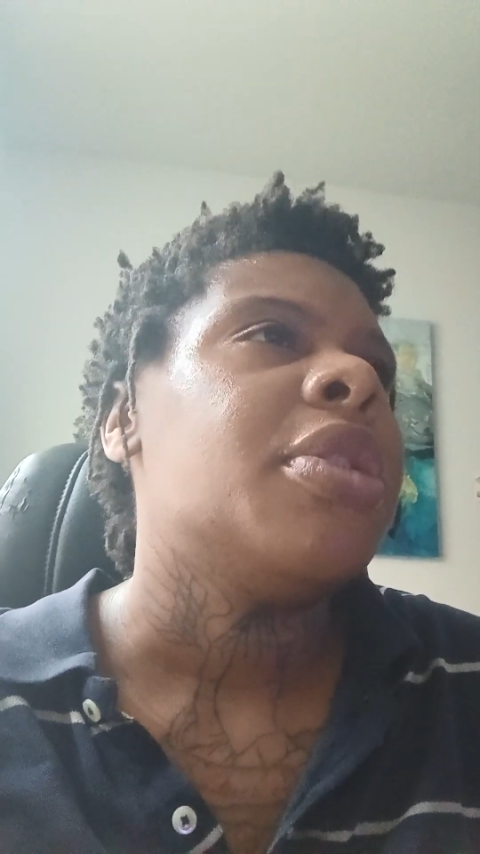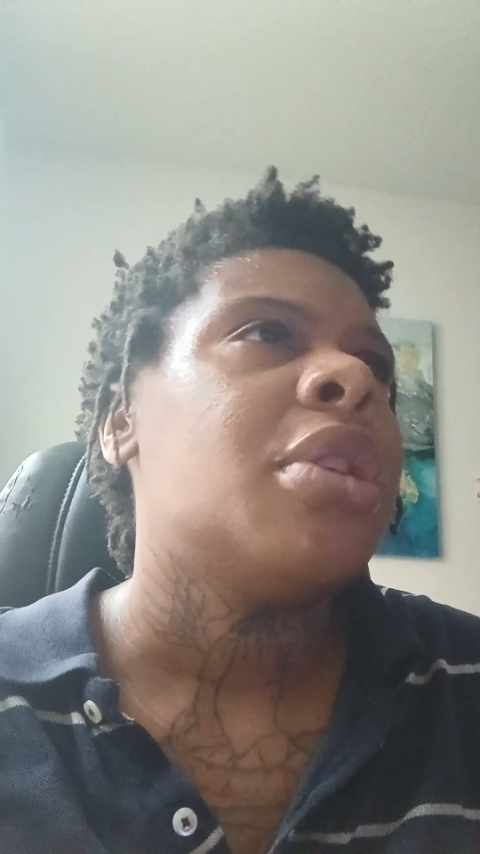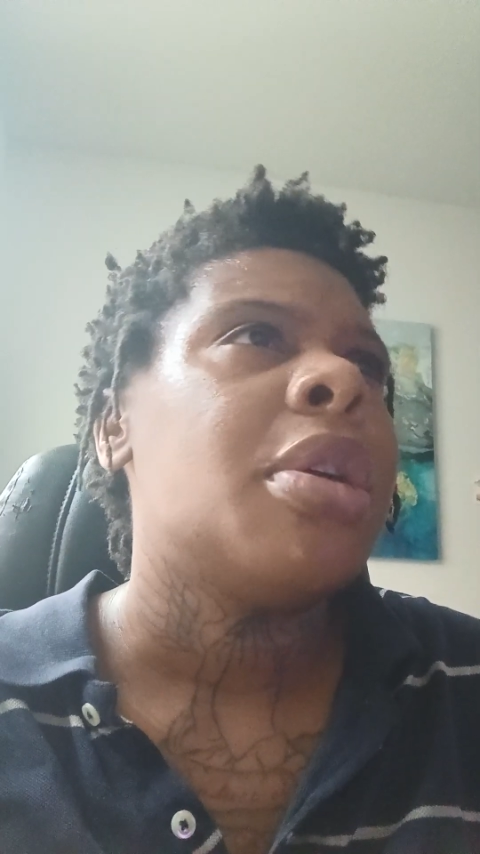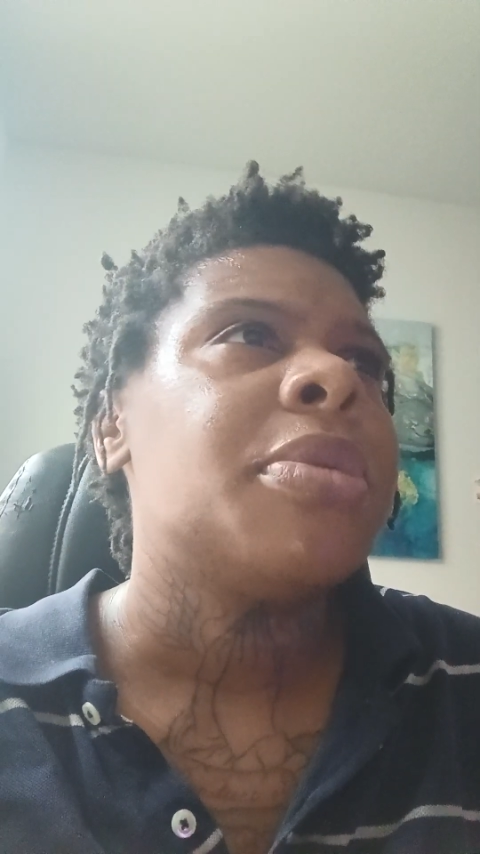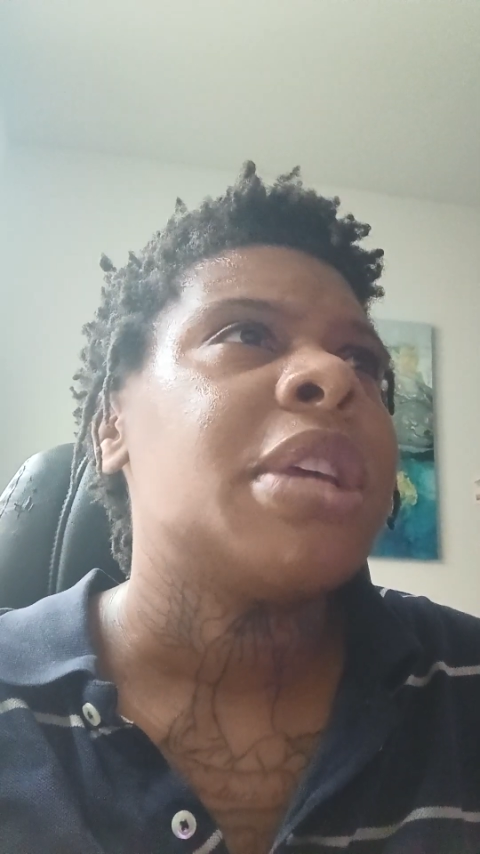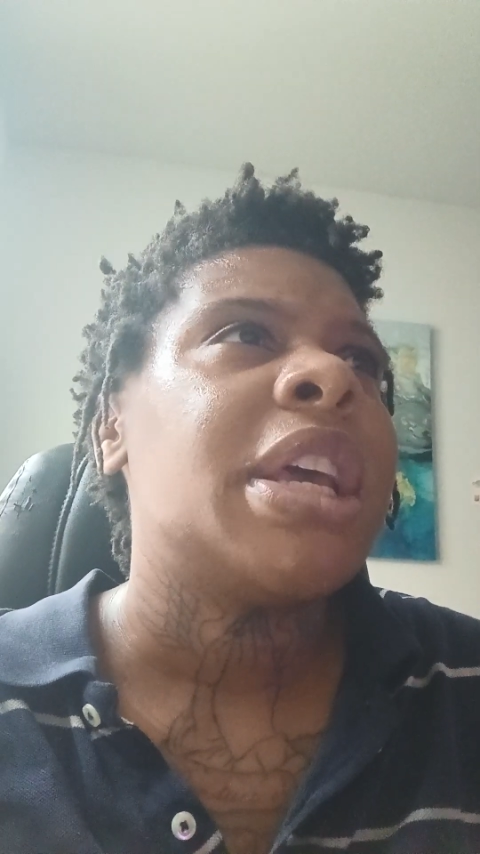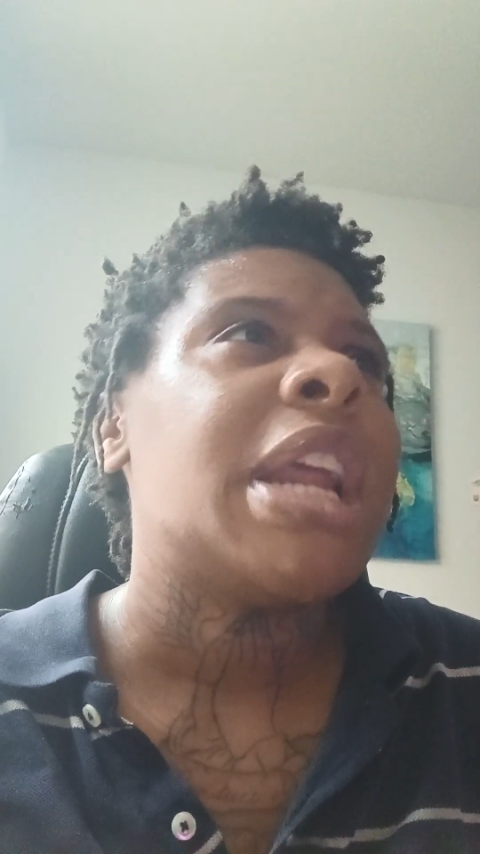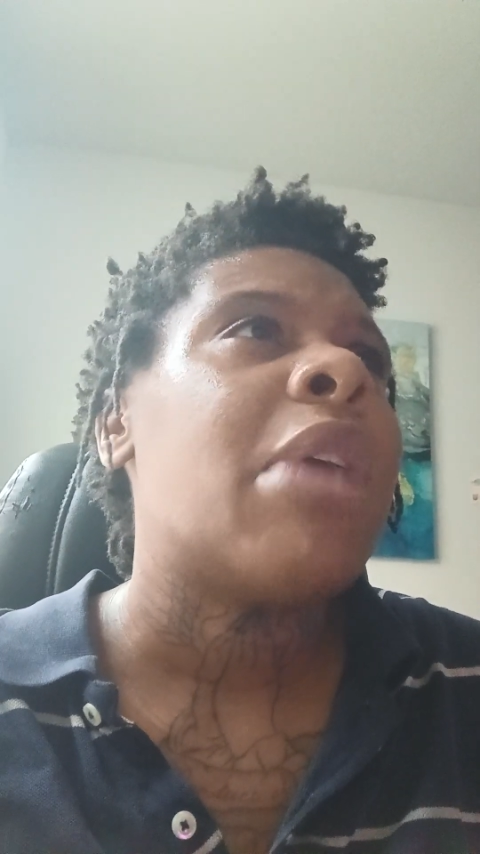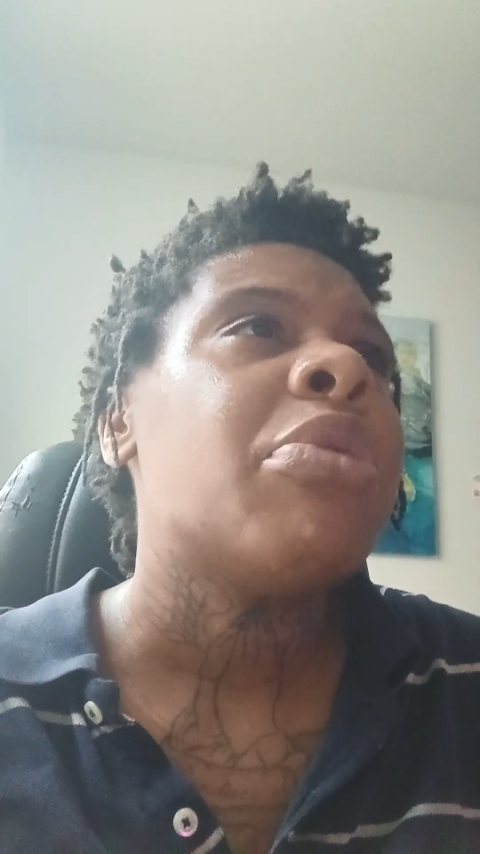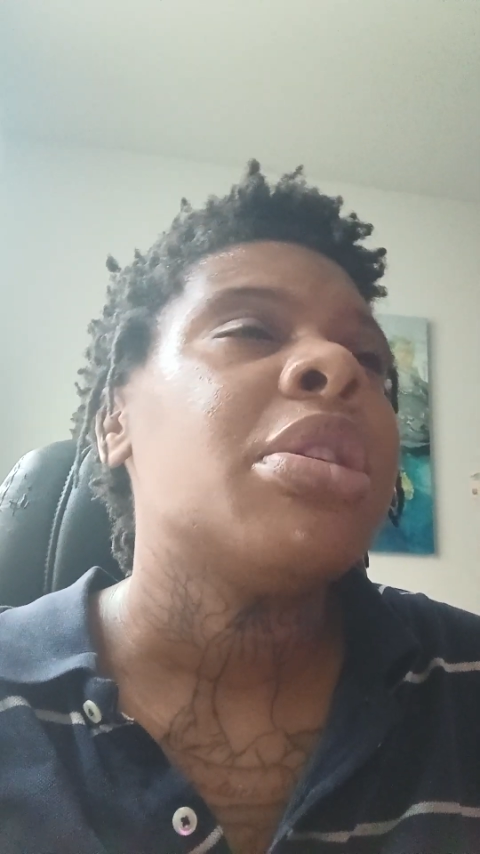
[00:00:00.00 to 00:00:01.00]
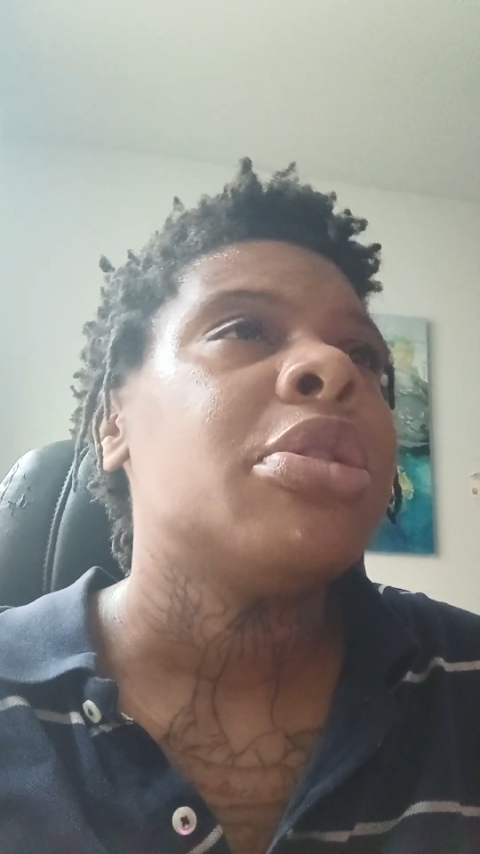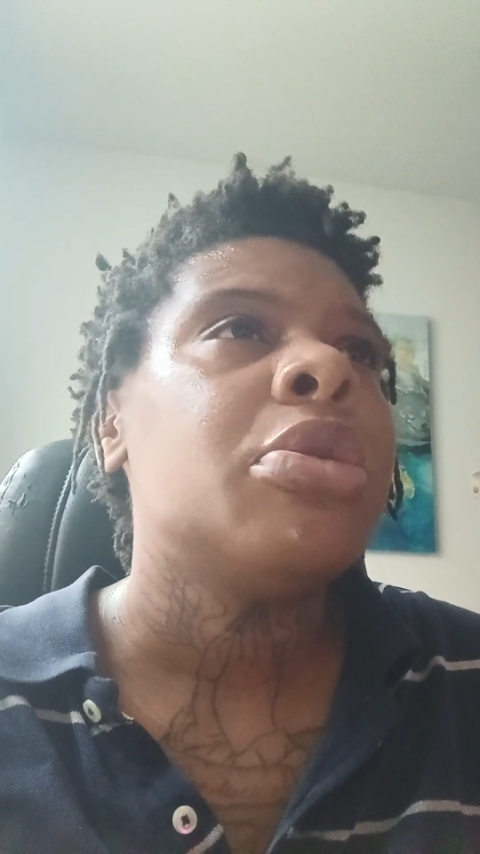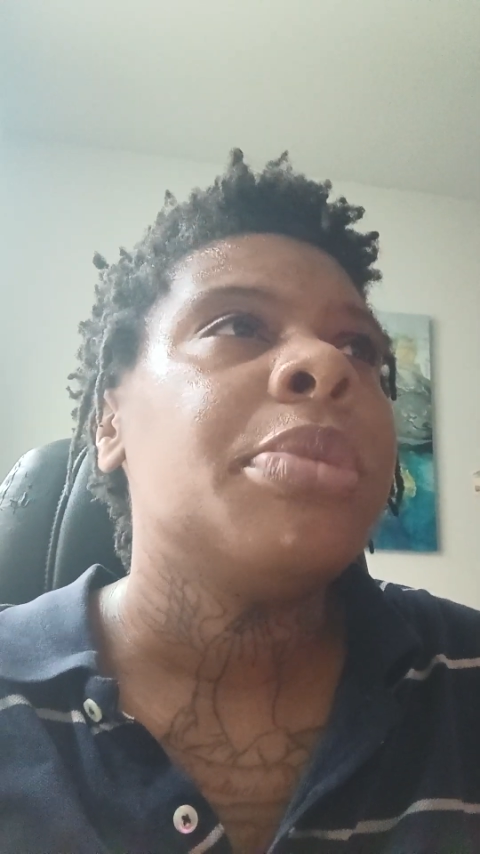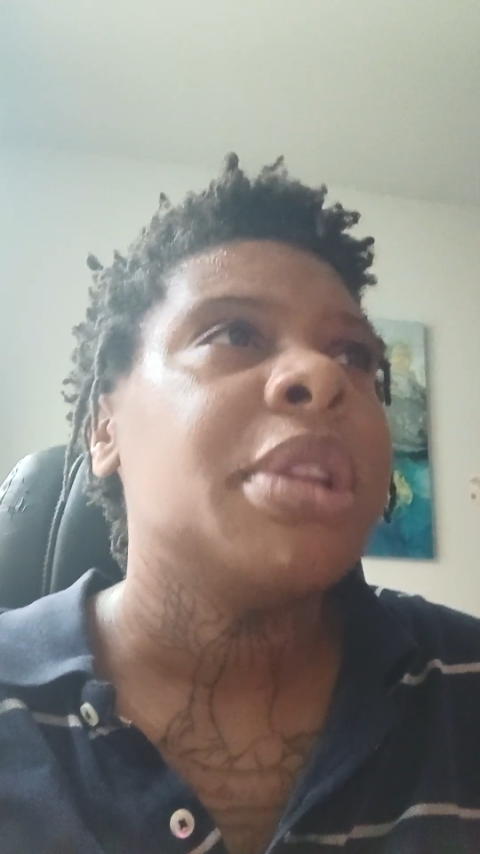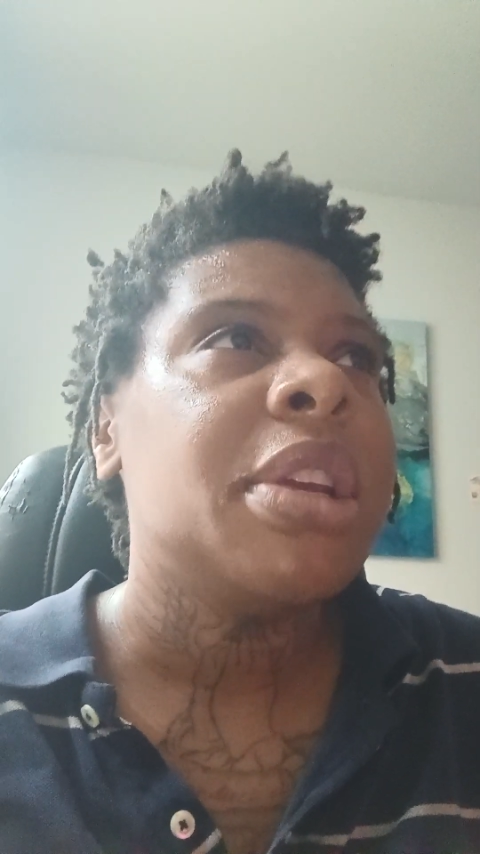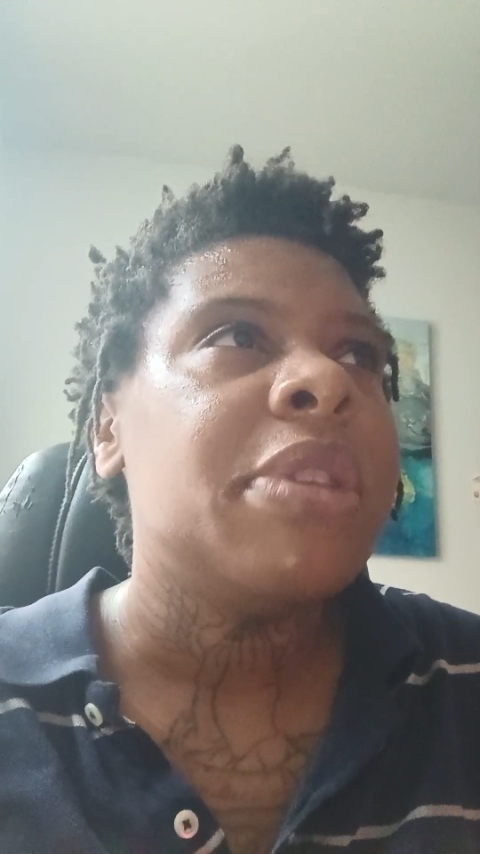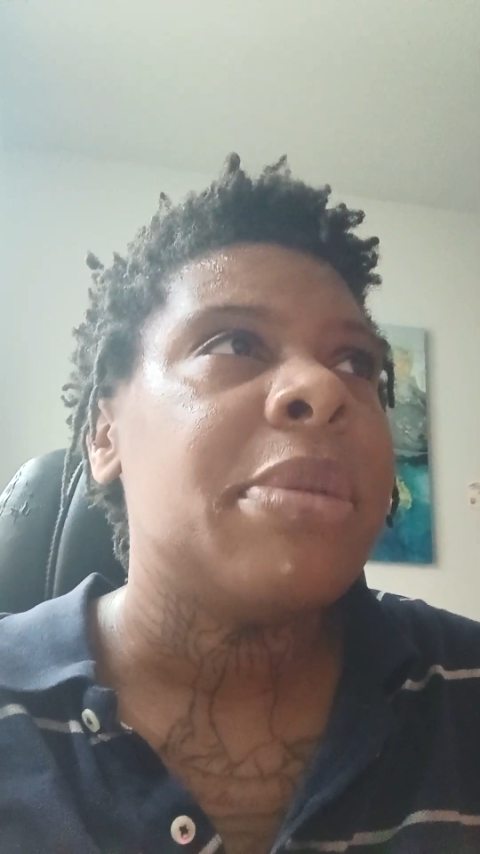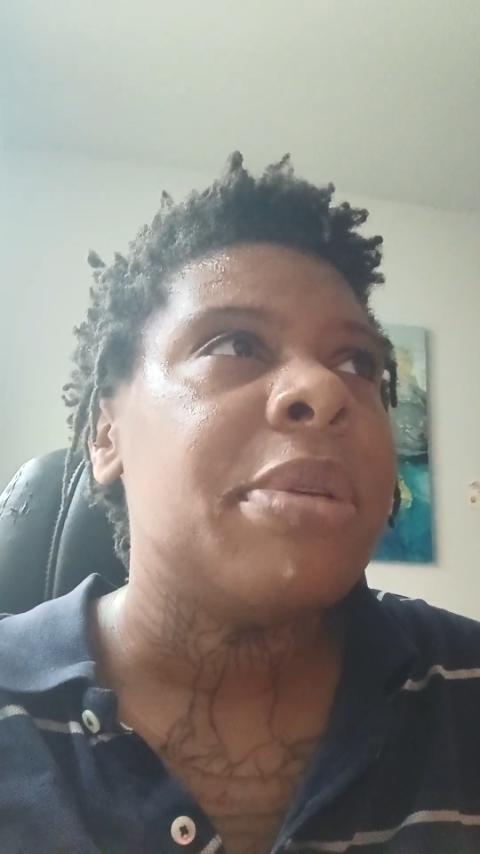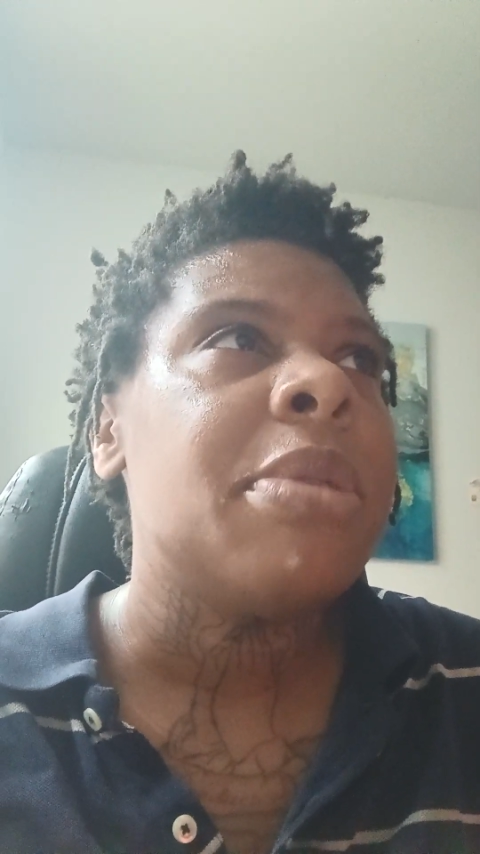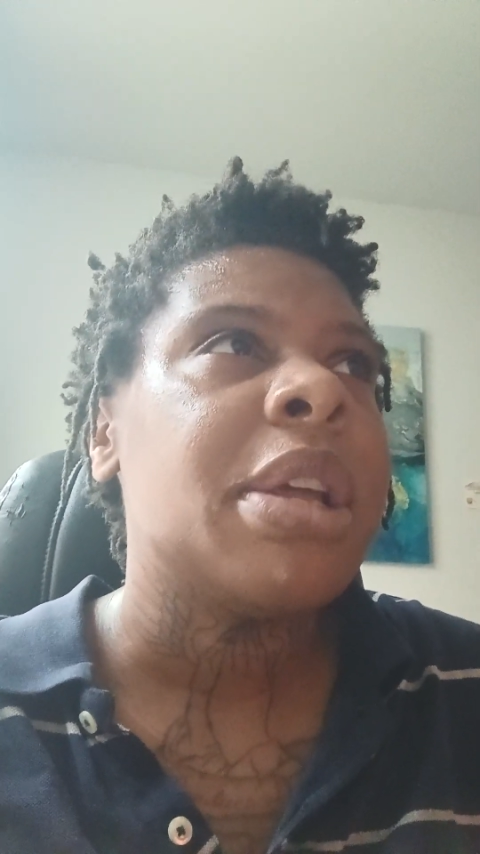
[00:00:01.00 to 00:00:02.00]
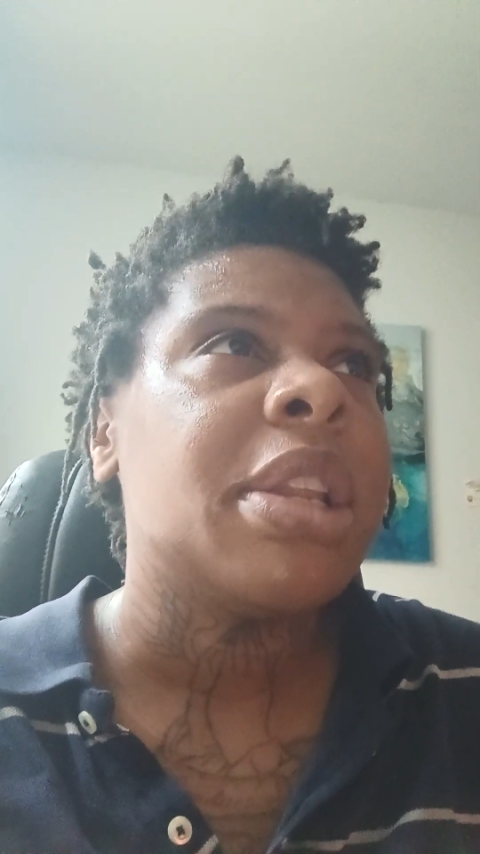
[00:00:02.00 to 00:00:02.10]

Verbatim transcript: You know what I'm saying? I really do believe that people